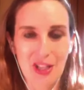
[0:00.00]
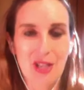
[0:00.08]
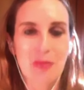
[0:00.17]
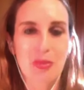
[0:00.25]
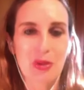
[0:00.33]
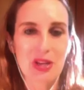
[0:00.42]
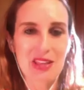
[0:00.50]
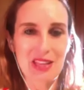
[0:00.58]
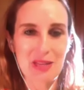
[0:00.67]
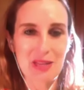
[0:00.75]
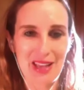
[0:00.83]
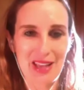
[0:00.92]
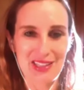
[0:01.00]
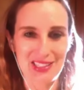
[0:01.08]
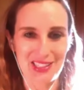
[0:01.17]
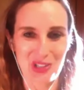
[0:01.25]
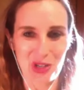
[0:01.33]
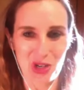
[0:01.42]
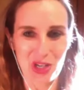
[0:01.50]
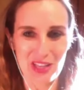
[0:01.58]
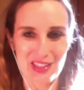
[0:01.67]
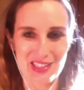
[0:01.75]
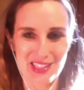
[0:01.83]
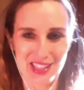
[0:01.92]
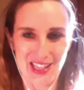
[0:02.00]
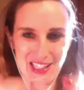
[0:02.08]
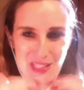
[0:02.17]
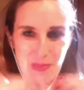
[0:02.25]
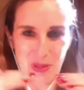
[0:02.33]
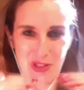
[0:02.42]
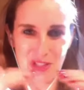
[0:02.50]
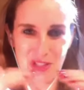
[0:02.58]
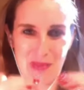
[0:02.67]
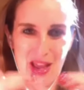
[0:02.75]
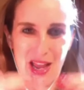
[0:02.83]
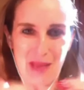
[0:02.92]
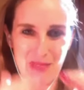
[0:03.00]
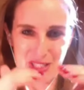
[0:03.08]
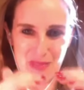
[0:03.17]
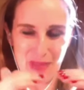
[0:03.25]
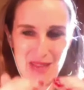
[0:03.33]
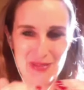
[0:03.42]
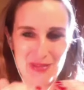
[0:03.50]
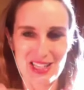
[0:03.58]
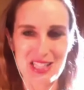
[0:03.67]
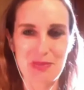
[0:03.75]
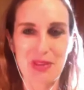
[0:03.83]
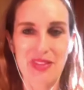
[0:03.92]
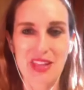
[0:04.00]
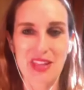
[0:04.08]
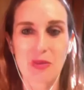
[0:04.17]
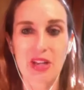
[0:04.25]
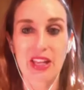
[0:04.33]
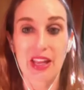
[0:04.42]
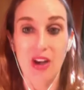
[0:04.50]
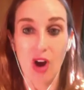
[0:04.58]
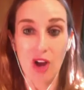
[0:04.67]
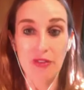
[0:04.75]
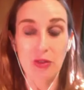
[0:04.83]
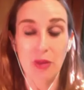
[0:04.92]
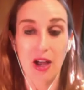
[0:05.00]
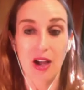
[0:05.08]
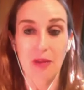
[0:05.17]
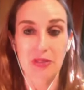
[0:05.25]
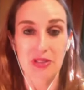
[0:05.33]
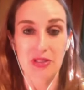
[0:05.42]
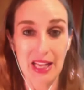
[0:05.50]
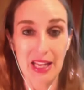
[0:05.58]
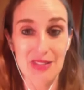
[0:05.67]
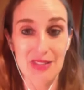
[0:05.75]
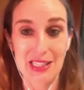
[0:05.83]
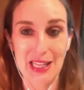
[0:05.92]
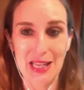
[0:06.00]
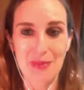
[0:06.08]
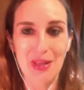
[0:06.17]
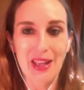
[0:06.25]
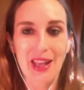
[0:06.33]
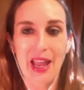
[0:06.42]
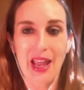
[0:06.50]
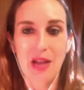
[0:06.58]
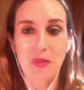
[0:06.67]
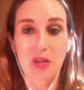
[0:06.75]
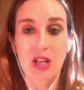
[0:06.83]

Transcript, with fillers: breathing pattern. Not only these kids push them out, these babies, mm. but then we get overwhelmed, lack of sleep, and we